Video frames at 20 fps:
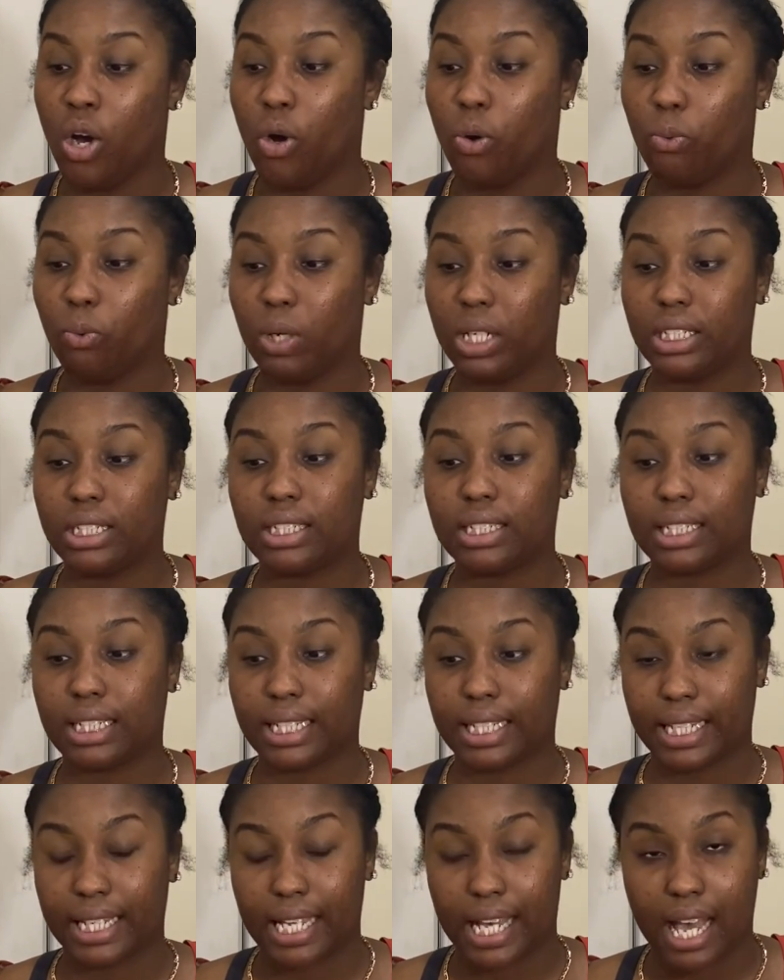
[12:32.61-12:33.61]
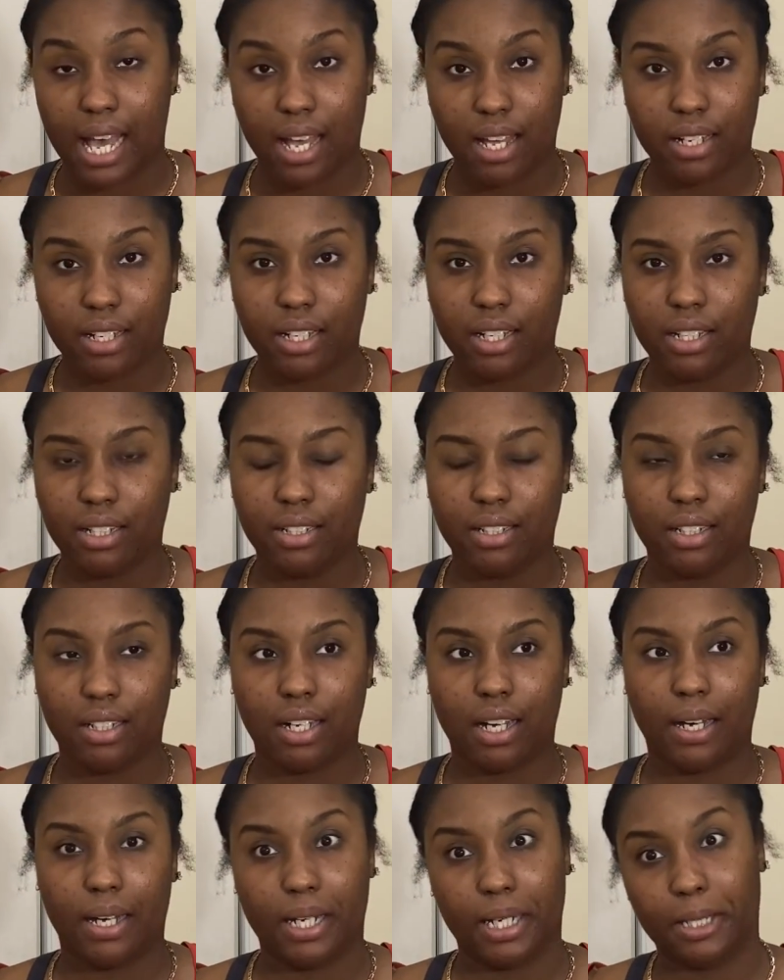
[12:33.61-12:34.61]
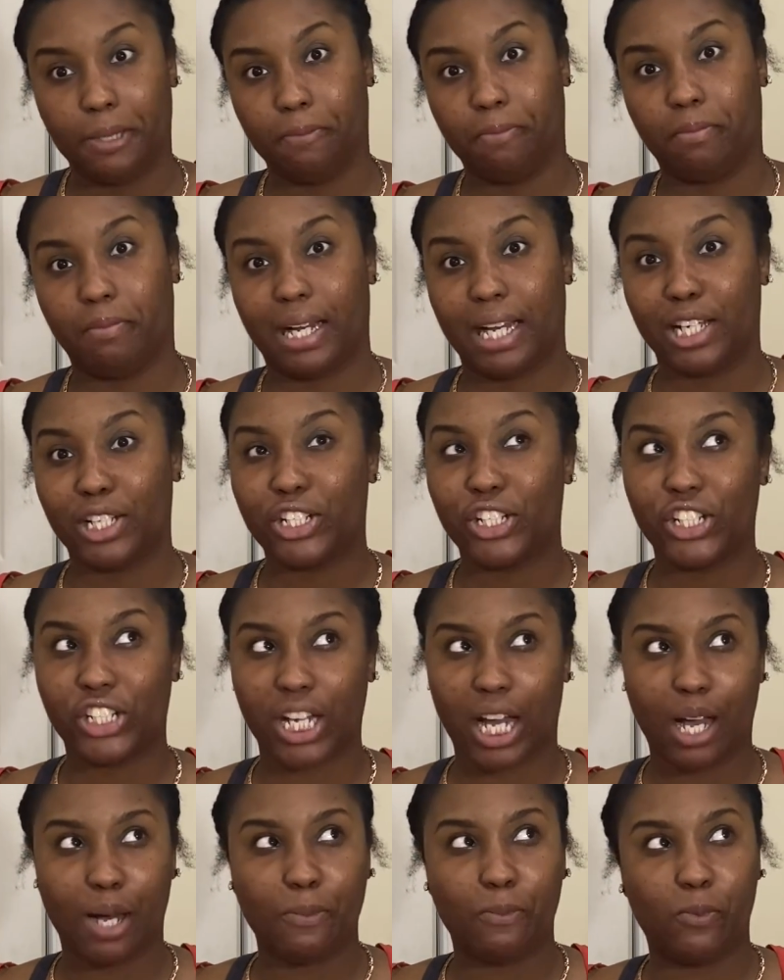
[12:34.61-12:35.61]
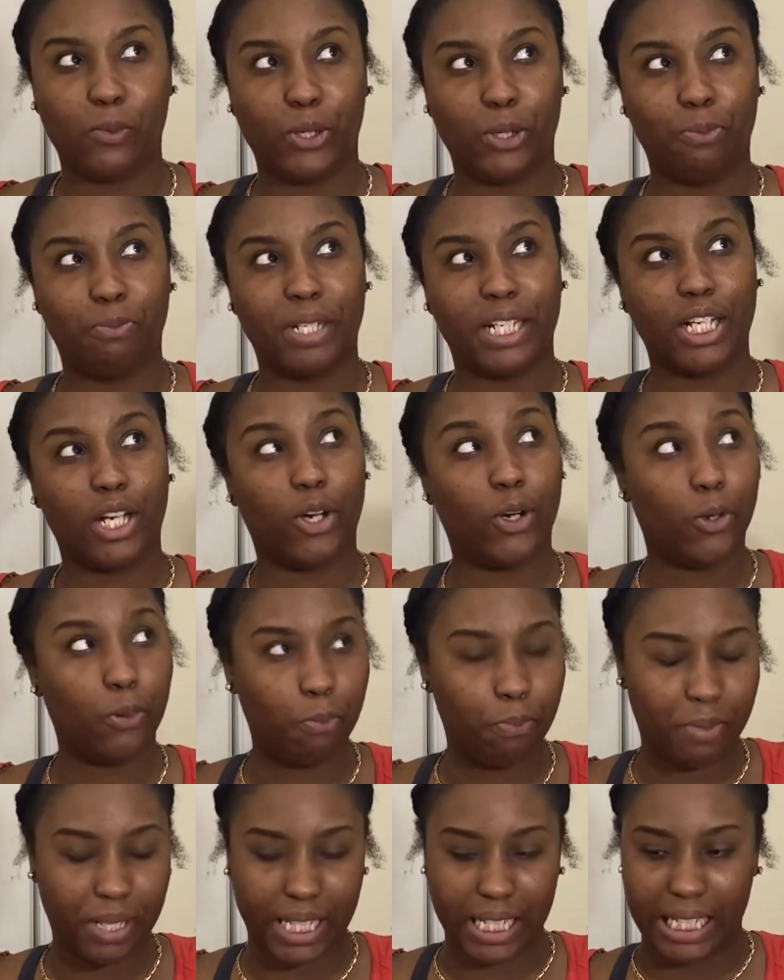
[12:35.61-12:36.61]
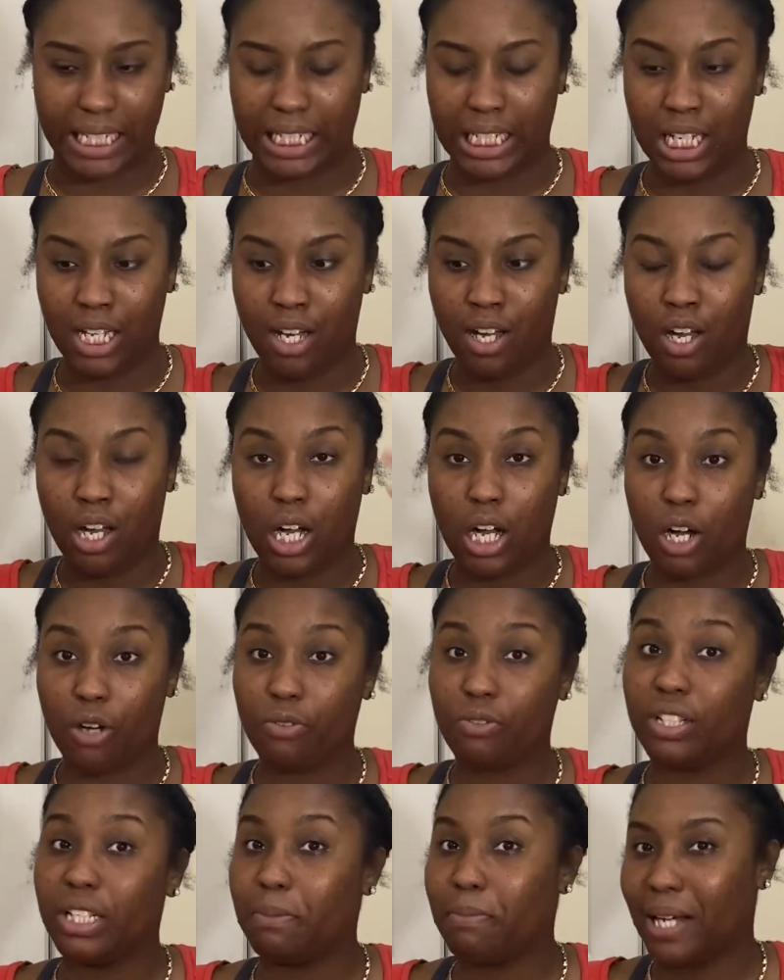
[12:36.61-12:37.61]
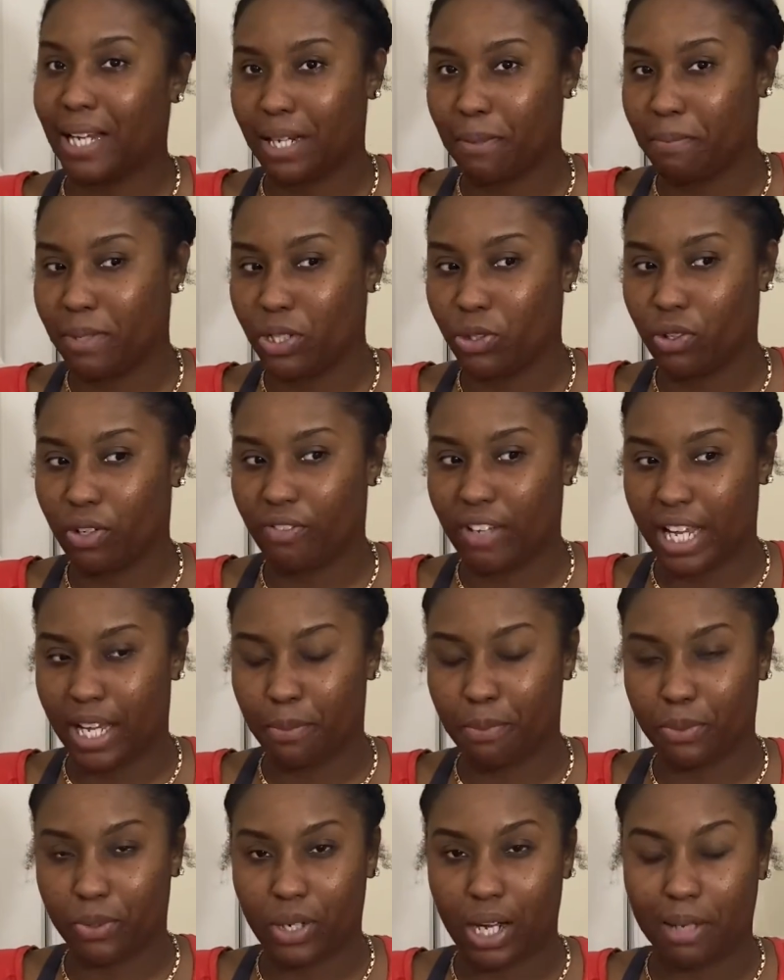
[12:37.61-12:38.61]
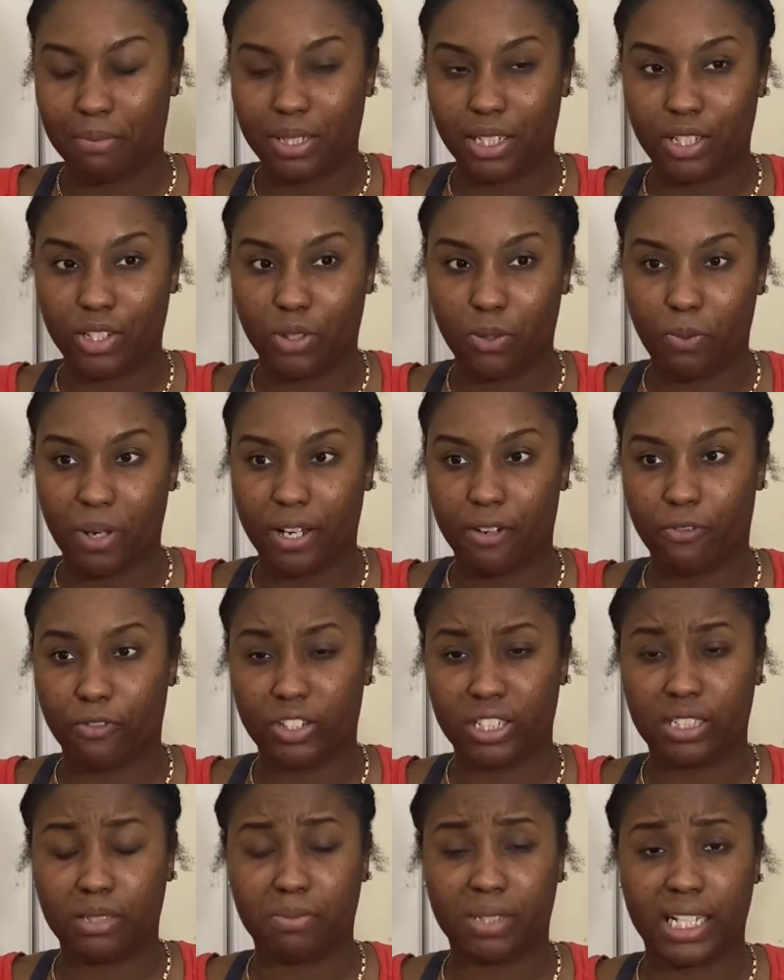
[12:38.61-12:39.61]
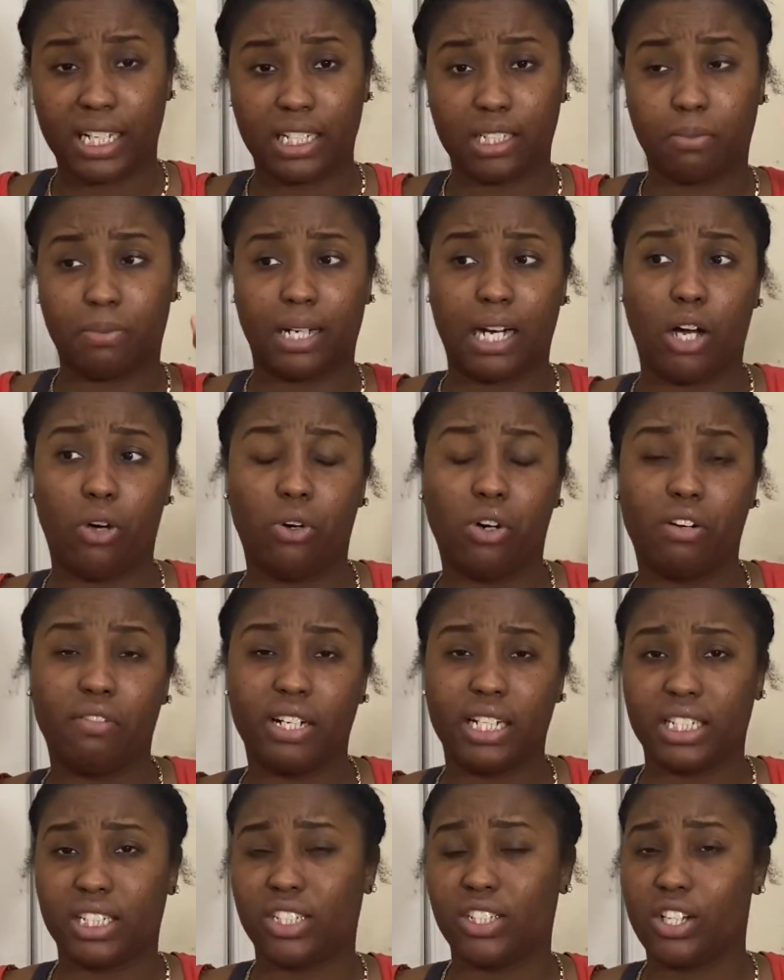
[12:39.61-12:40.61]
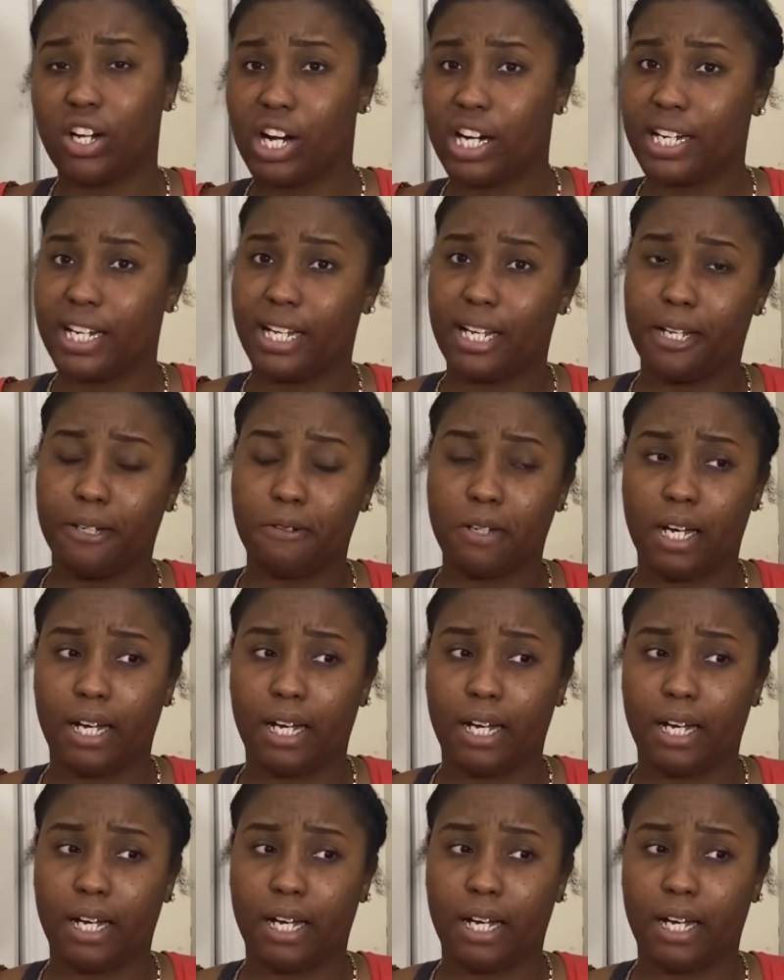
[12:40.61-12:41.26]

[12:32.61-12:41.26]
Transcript: Once again, my shop will be open hopefully by the middle of April. I'm still waiting for some things, but I already started